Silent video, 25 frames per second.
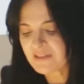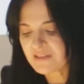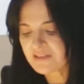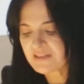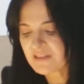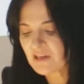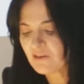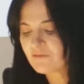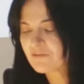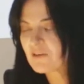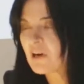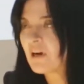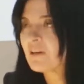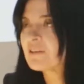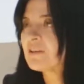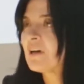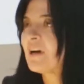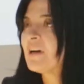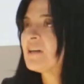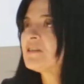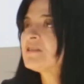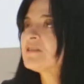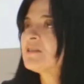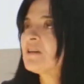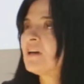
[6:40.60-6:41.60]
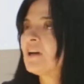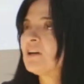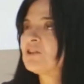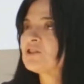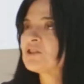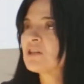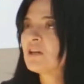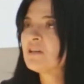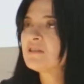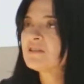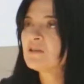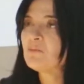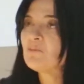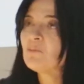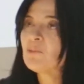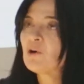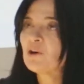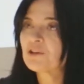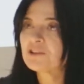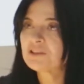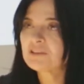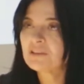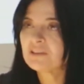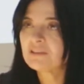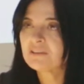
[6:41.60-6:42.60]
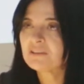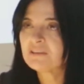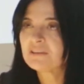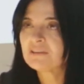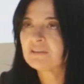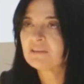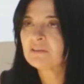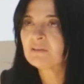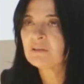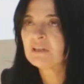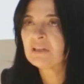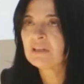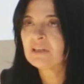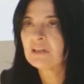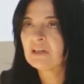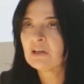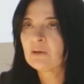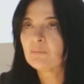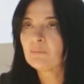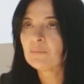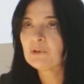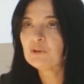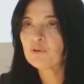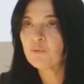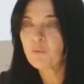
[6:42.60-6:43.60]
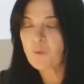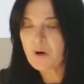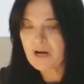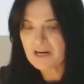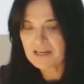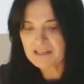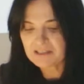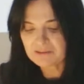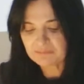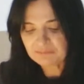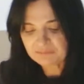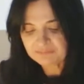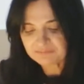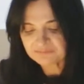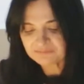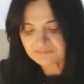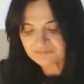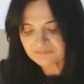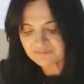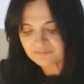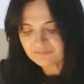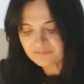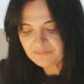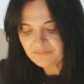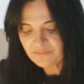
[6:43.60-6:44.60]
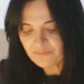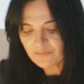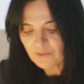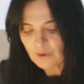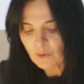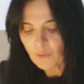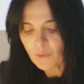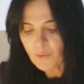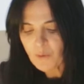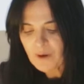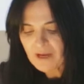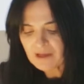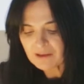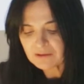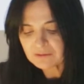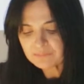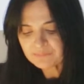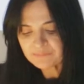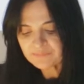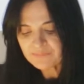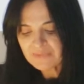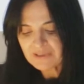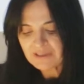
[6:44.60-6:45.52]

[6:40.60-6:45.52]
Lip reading: safeguard ICH is important. But why? Well,